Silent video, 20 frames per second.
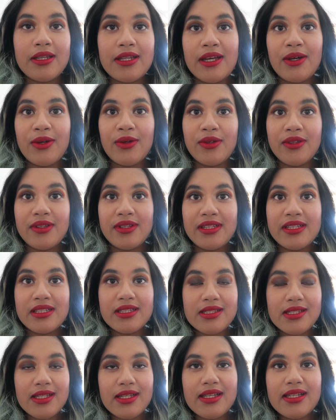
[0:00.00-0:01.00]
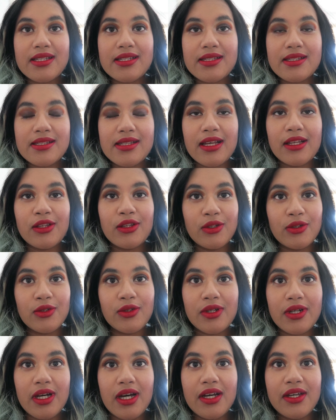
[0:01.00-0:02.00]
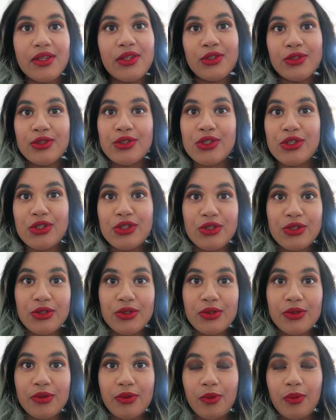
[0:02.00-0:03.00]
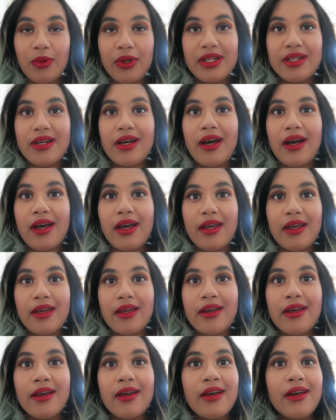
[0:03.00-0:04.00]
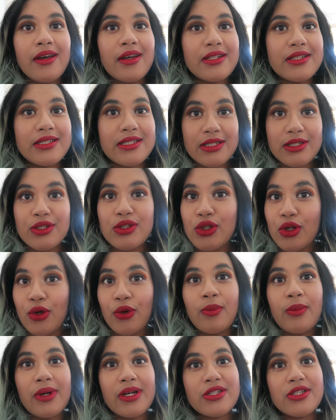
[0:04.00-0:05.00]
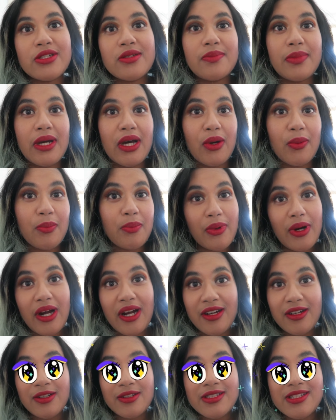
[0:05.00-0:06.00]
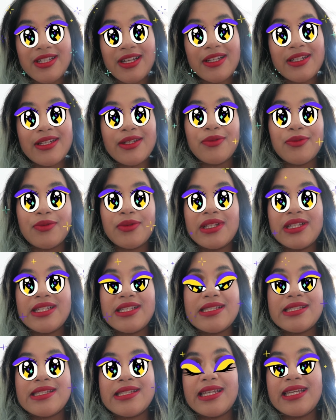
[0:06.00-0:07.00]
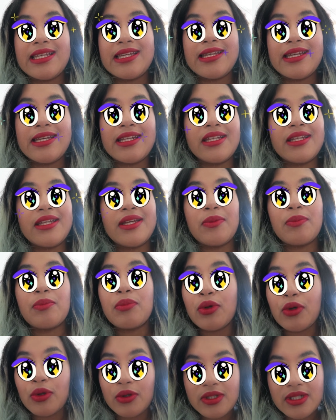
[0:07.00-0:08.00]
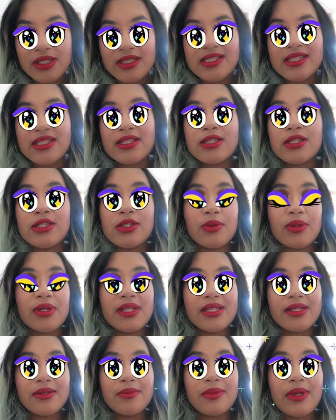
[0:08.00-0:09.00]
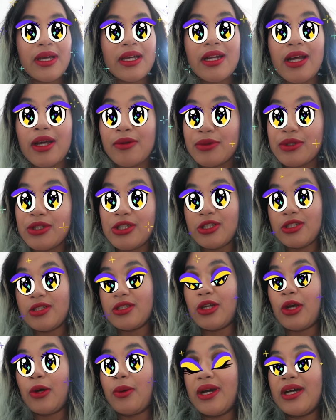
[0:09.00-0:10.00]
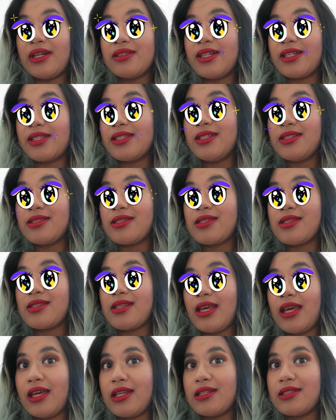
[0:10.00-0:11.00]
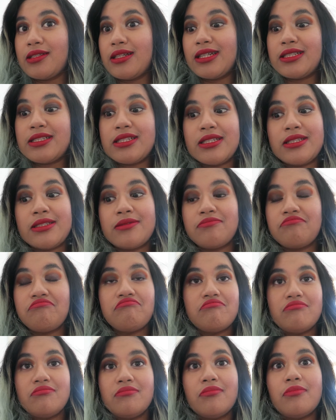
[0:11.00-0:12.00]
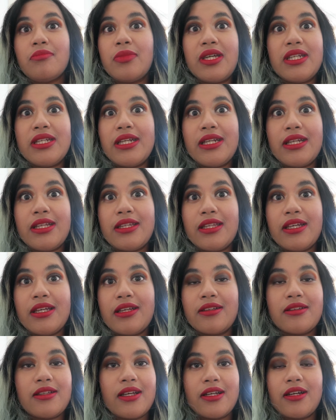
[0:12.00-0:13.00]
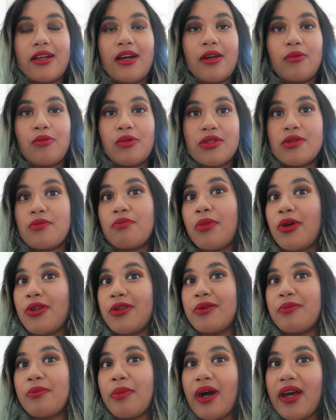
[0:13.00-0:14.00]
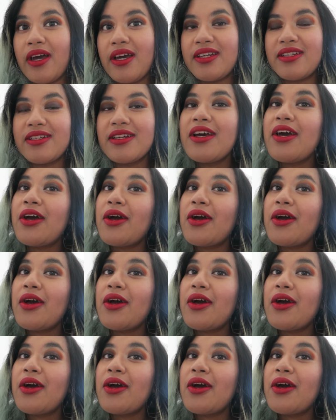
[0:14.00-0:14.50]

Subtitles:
Now, this is a look I used to do when I didn't know much about brows. I didn't really see any importance in doing them, and I would just go out like this, and it didn't mean anything. Like, I wasn't bothered by it.